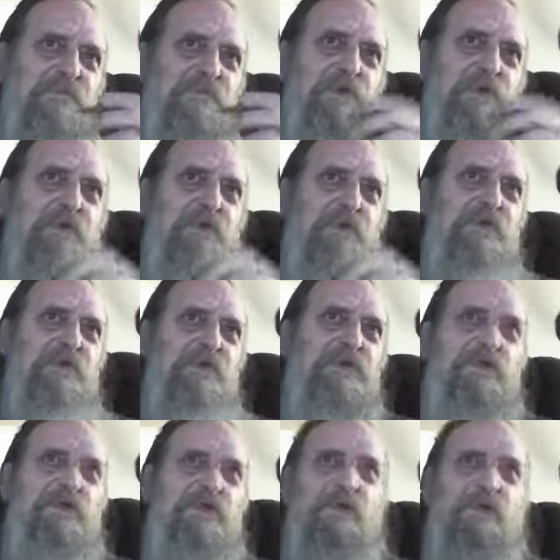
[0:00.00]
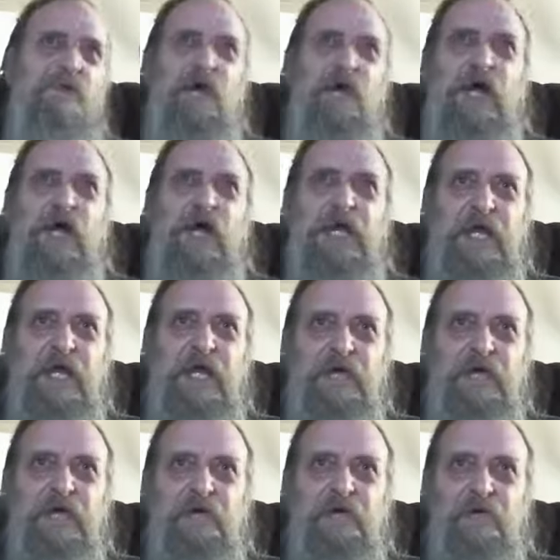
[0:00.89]
going to the wedding,
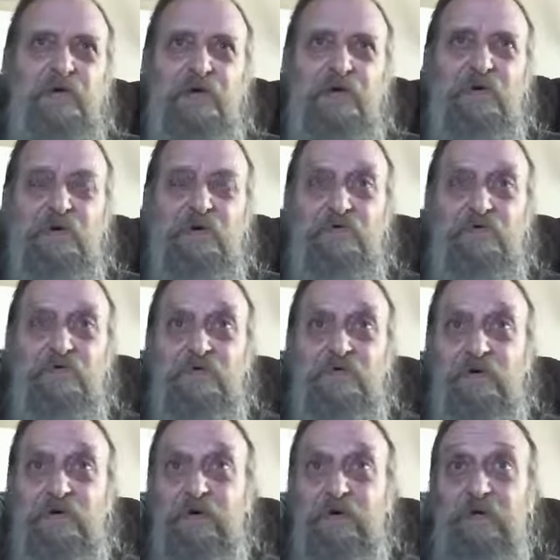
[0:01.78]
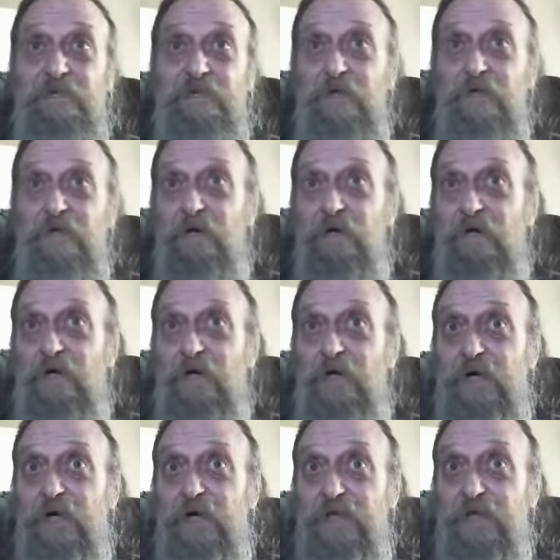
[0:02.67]
or from
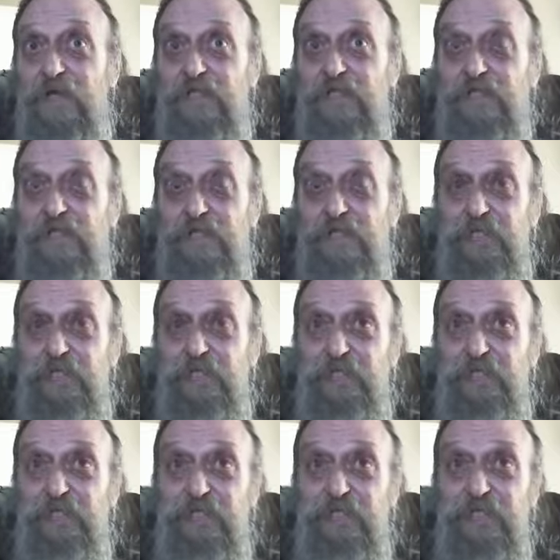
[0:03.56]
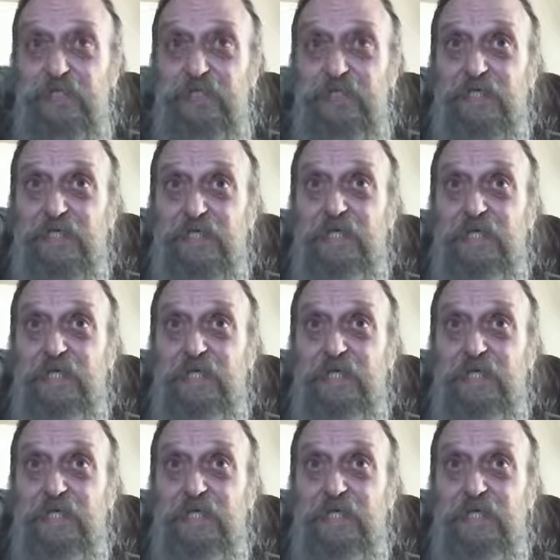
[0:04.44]
going to the,